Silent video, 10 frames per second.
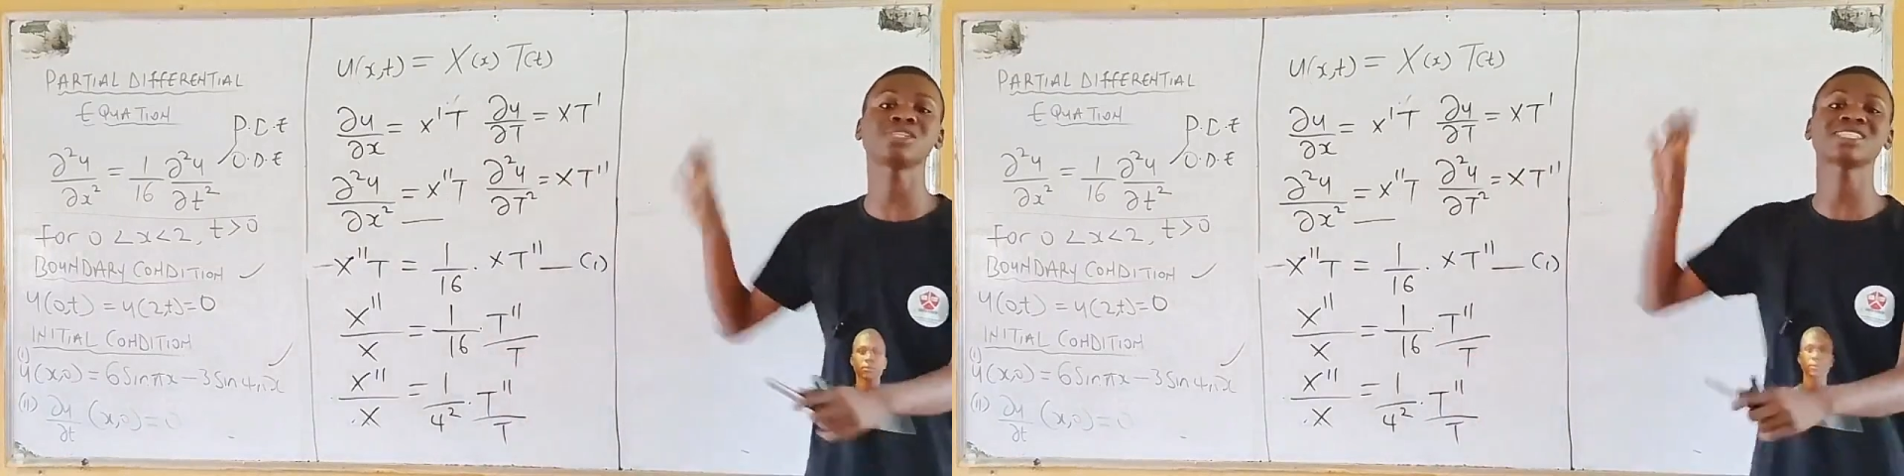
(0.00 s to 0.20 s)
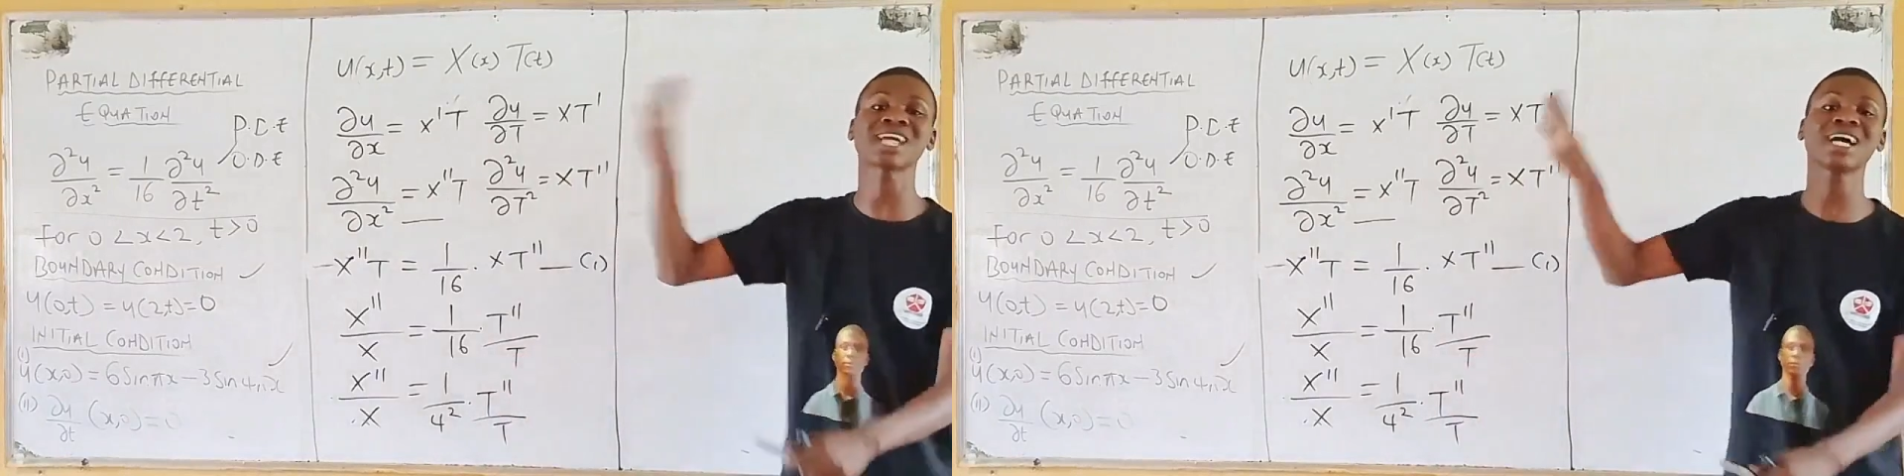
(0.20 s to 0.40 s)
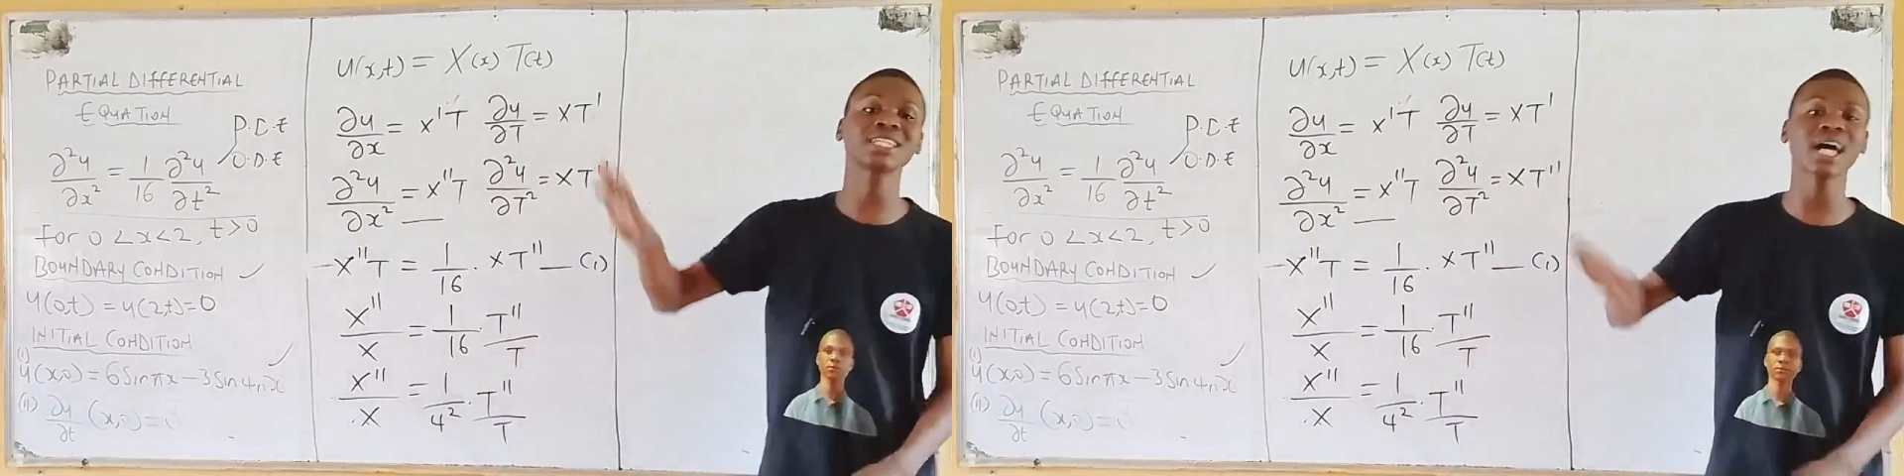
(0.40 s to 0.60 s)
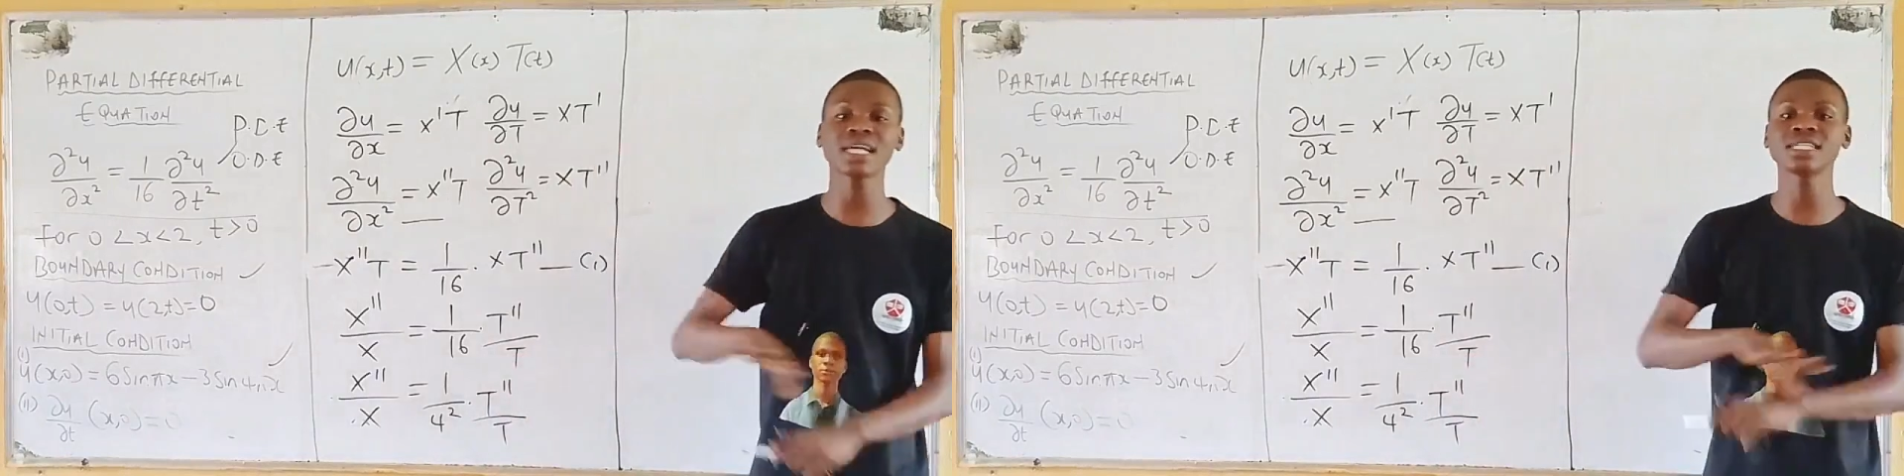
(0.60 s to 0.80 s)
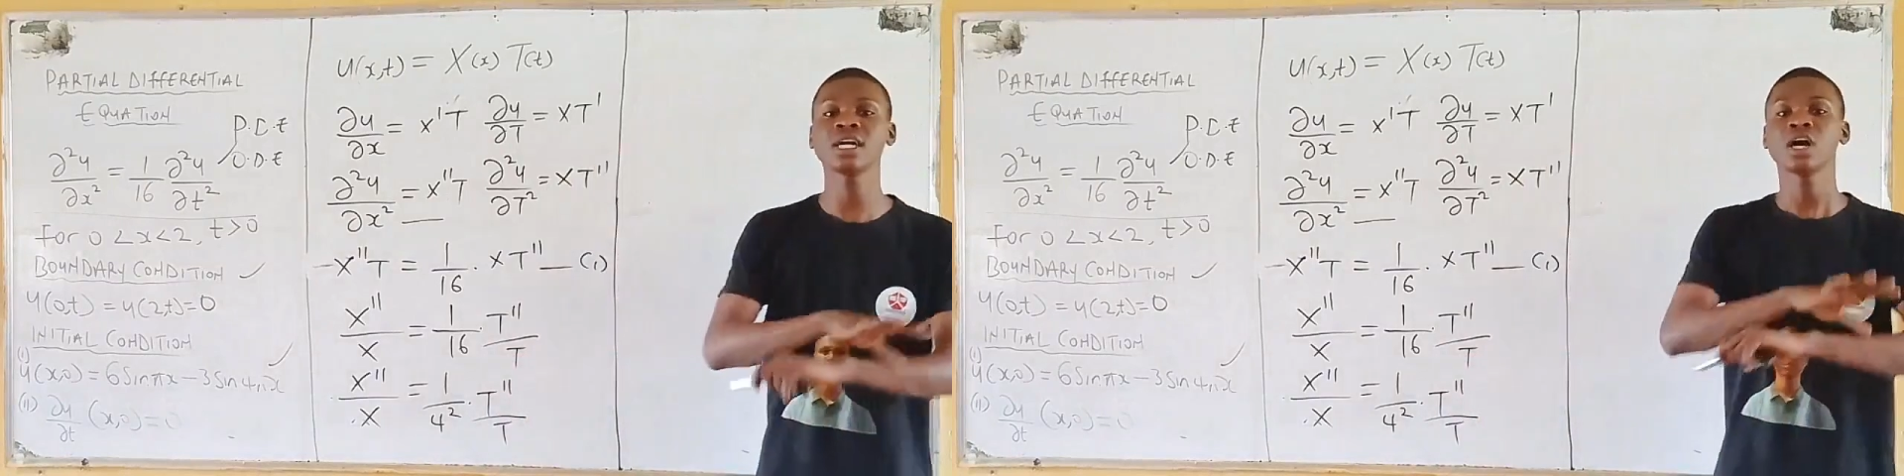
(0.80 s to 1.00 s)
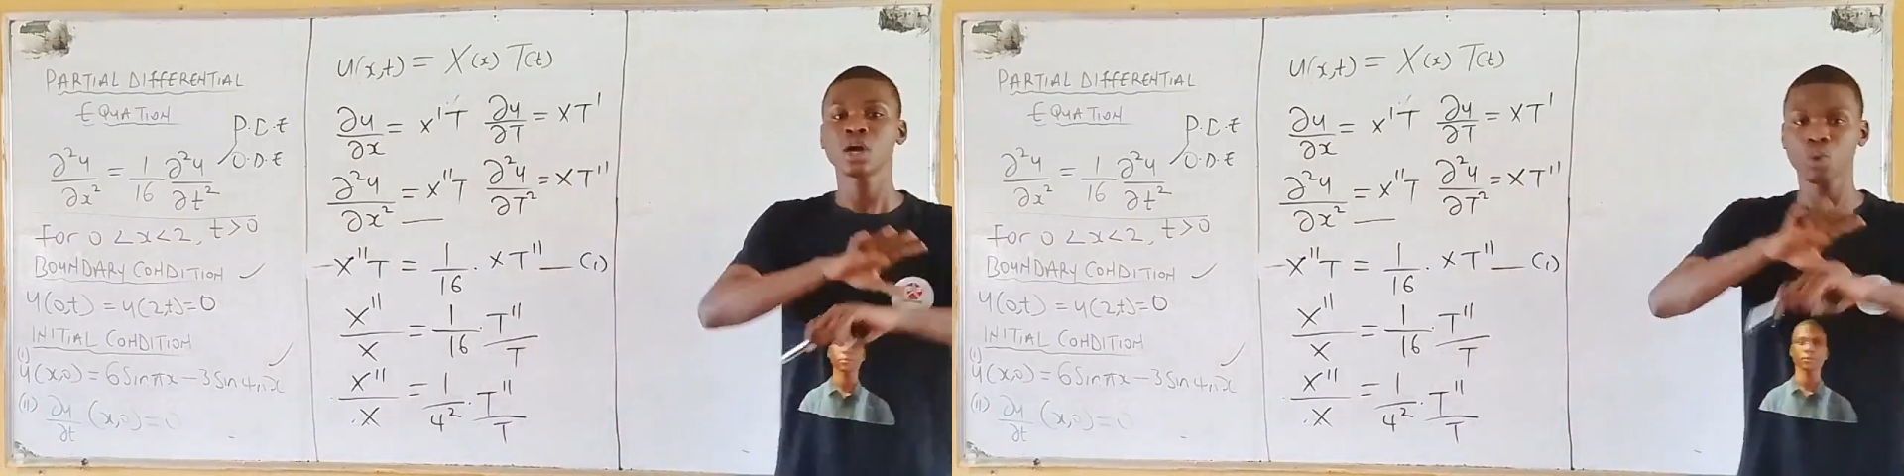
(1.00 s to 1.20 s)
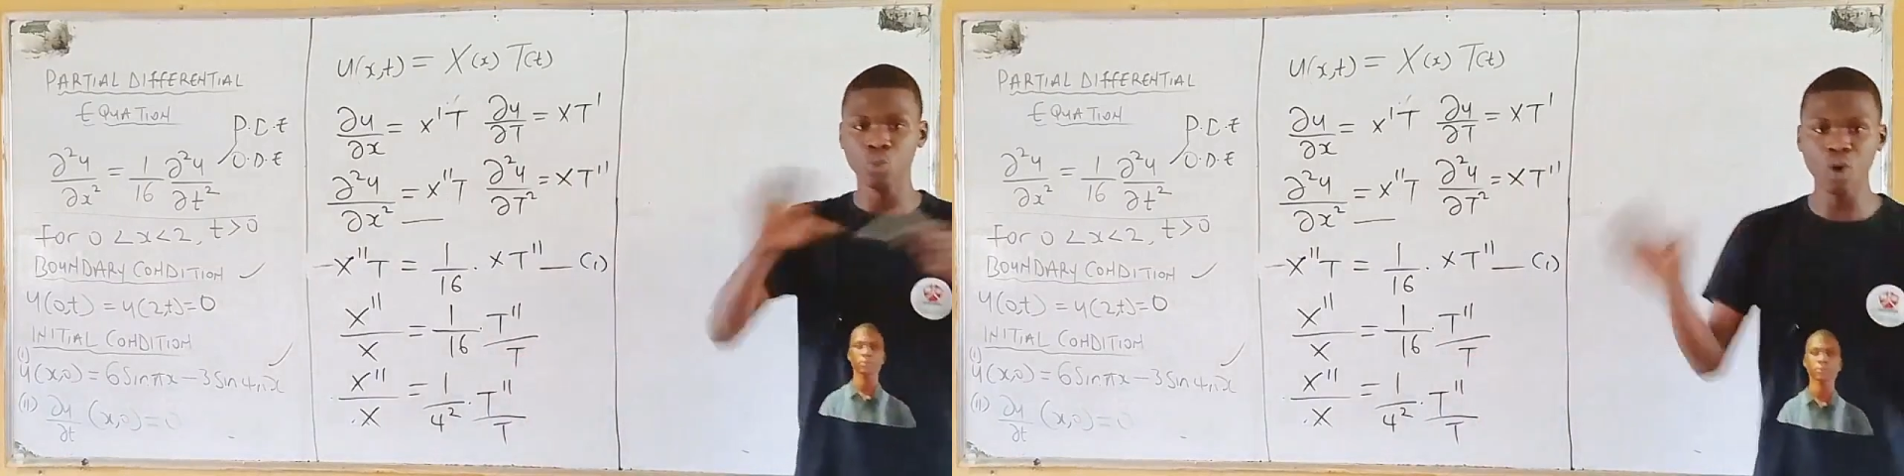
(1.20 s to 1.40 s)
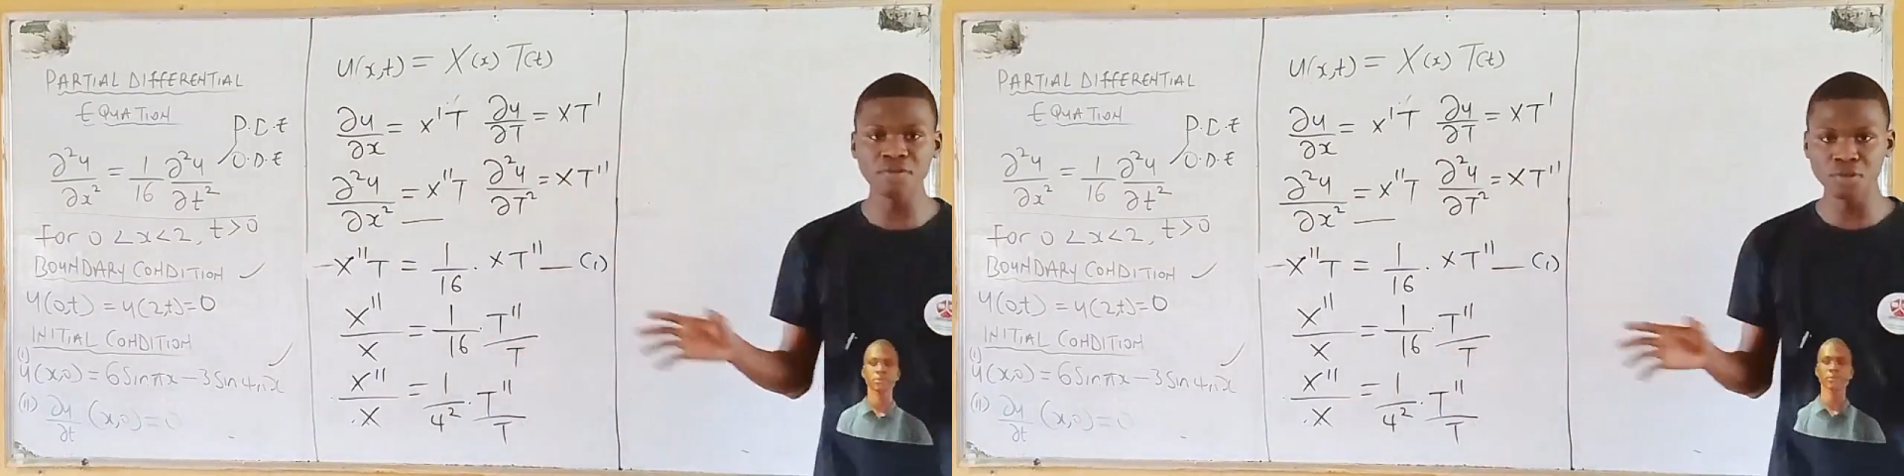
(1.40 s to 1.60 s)
standard
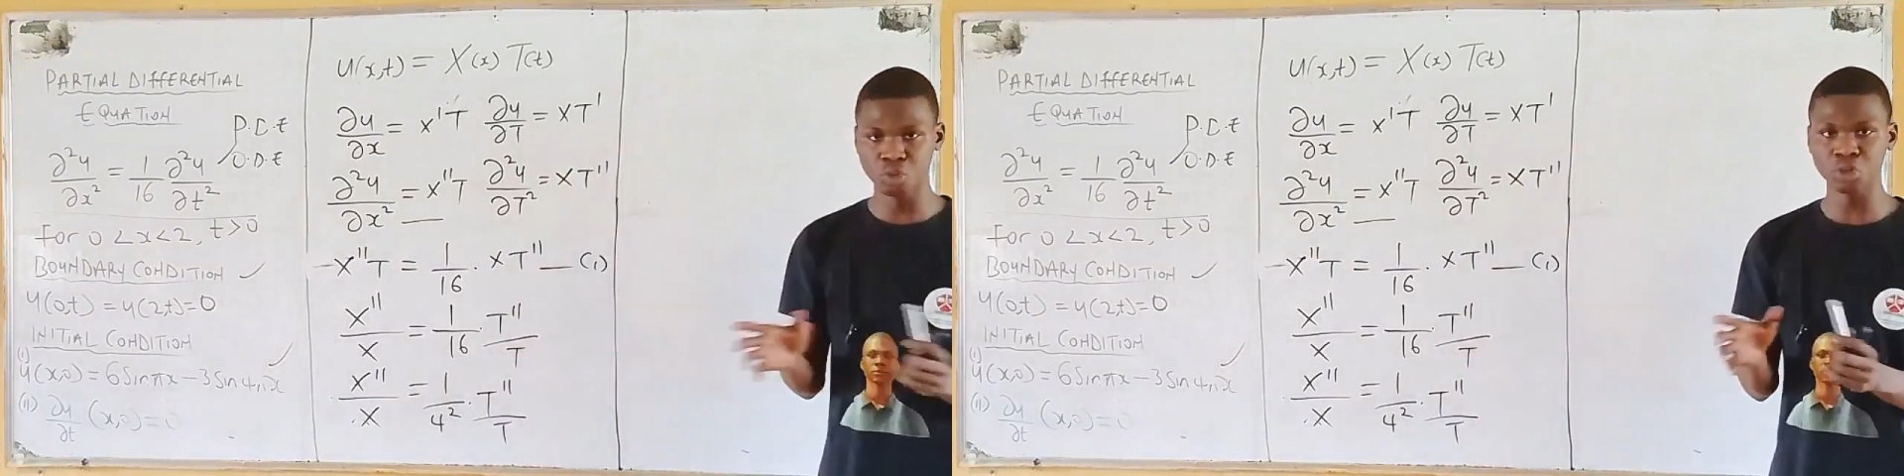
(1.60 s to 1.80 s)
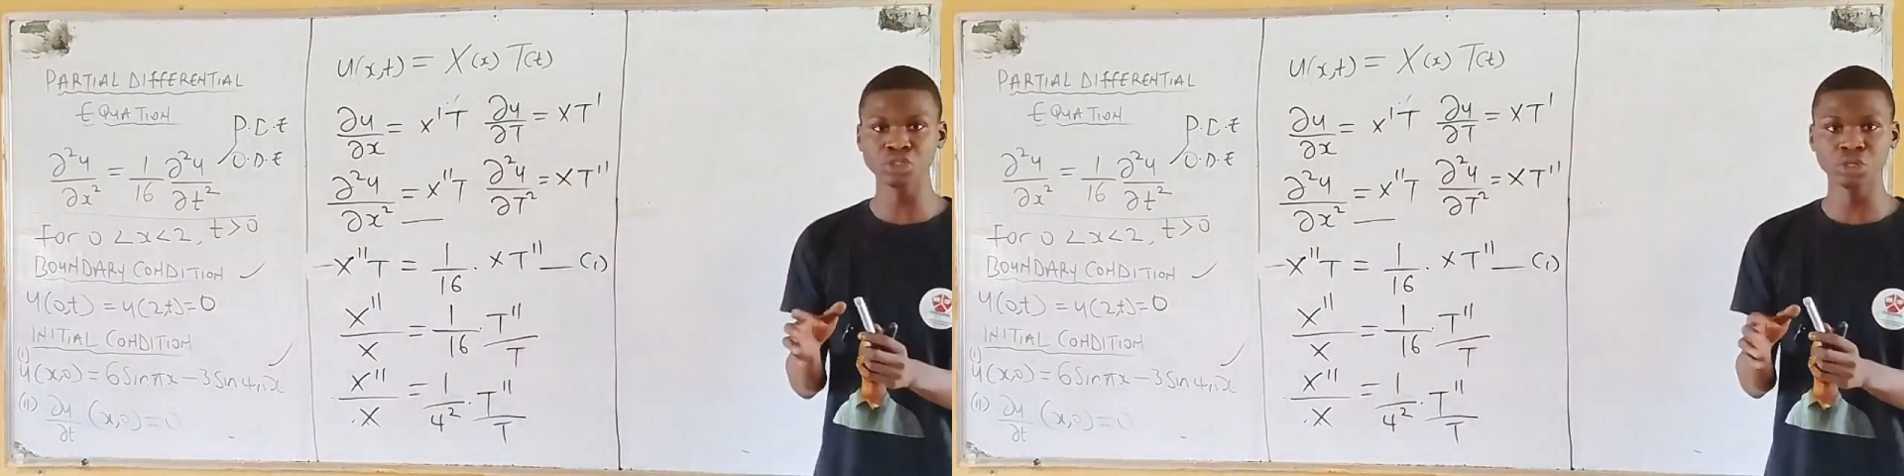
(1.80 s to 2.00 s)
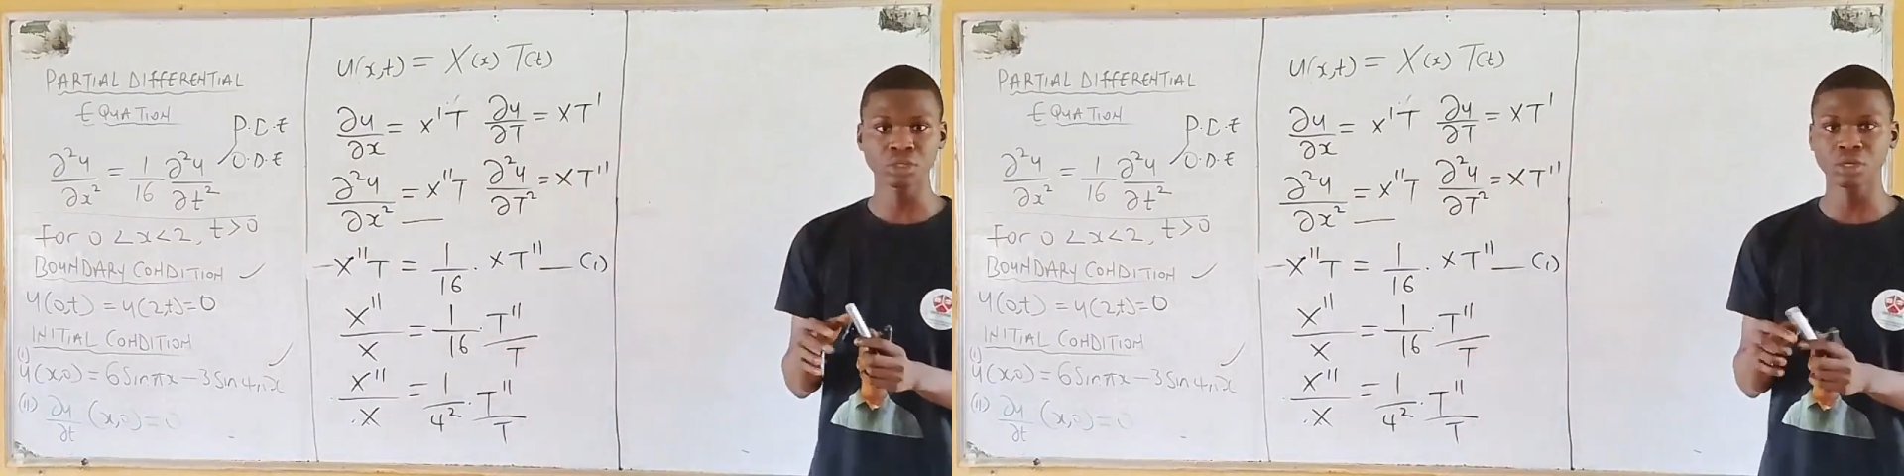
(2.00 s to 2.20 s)
wave equation.